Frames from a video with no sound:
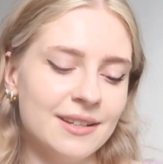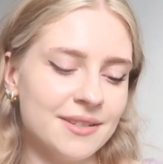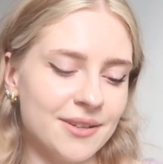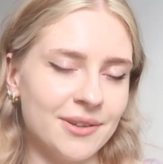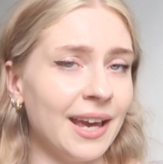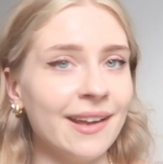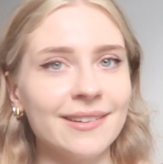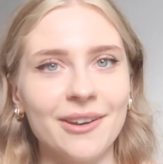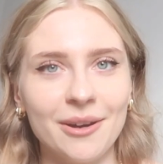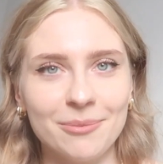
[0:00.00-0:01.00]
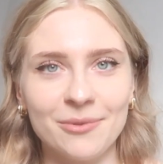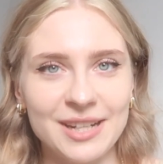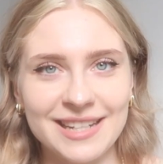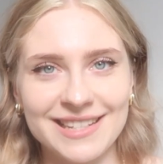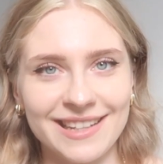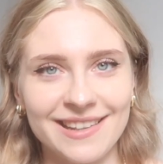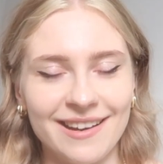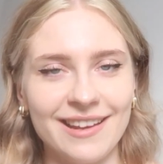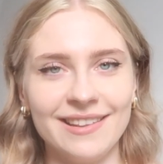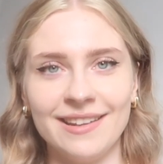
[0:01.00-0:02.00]
So yeah, now I'm re-knitting
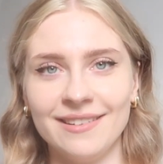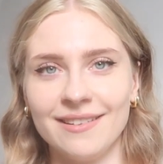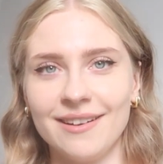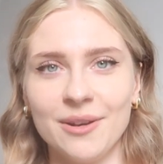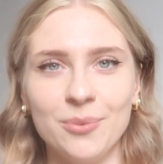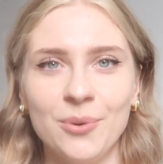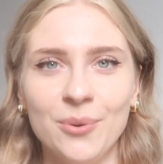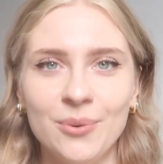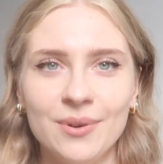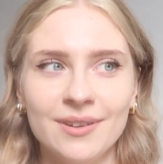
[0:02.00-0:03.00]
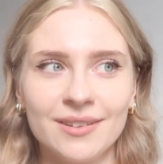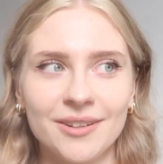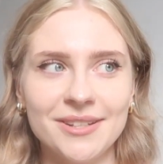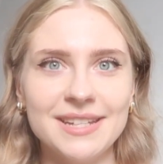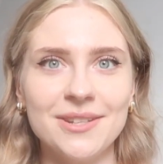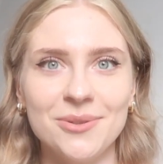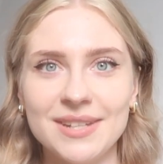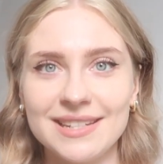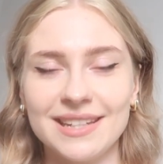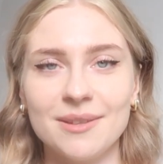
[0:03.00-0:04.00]
that, and then I will continue
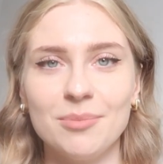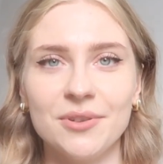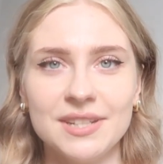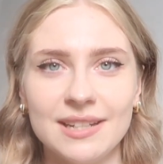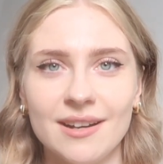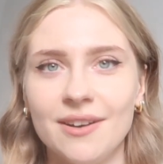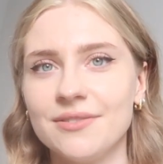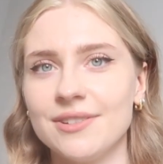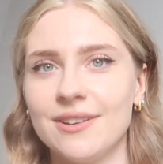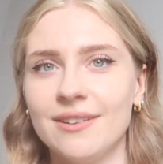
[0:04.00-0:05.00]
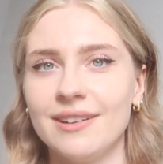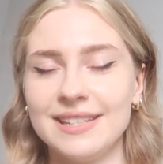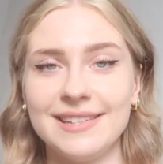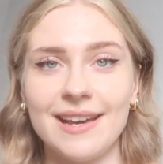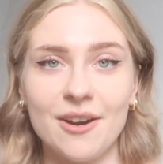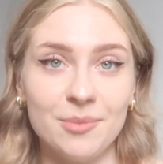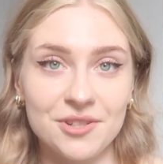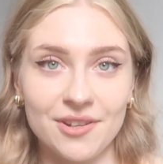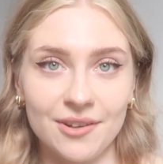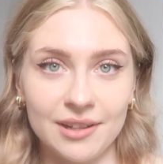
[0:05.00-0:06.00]
knitting the body after I see how
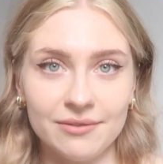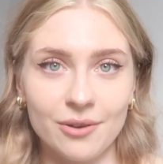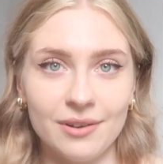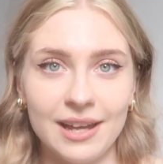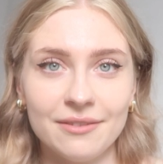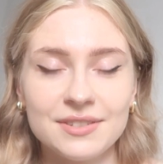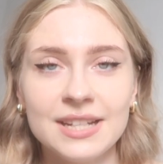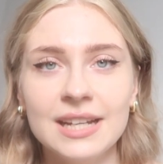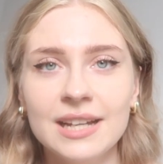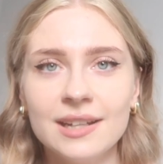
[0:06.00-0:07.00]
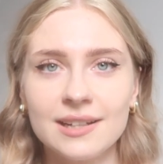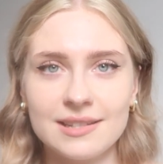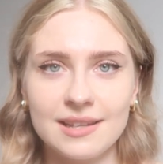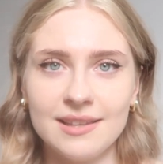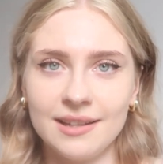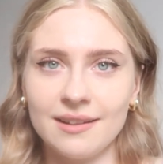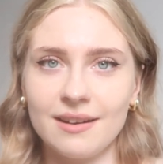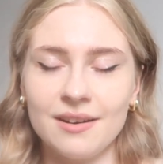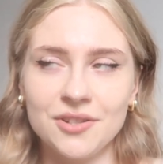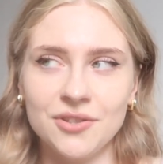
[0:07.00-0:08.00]
much yarn I've got left, because I
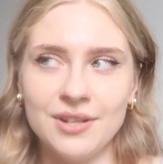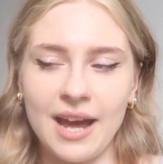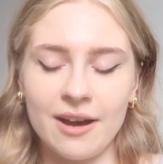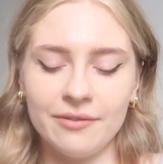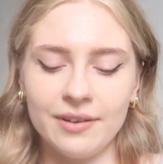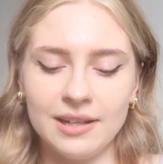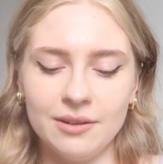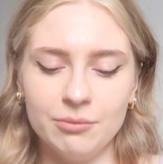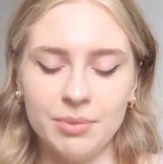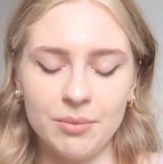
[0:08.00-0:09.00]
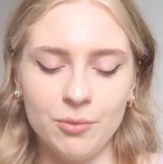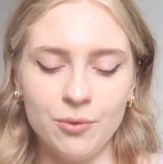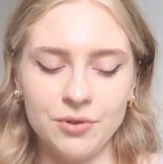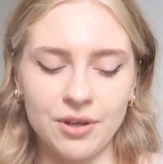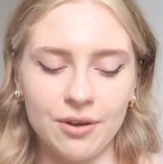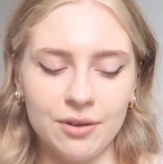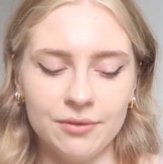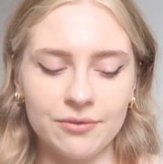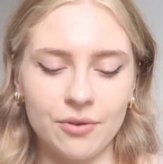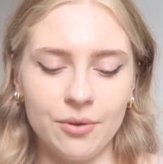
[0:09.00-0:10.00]
think I should have a little bit more
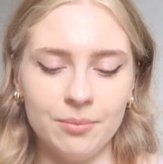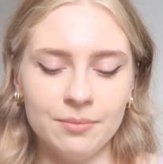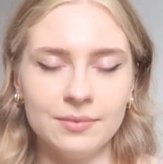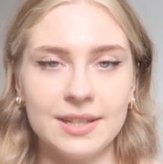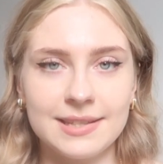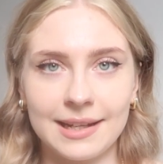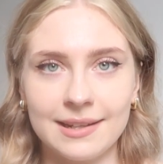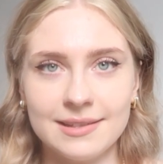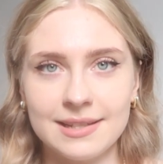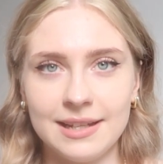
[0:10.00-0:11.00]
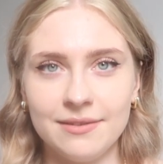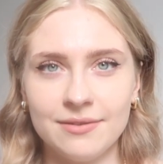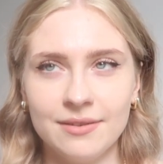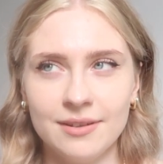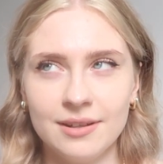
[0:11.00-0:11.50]
yarn from the second sleeve.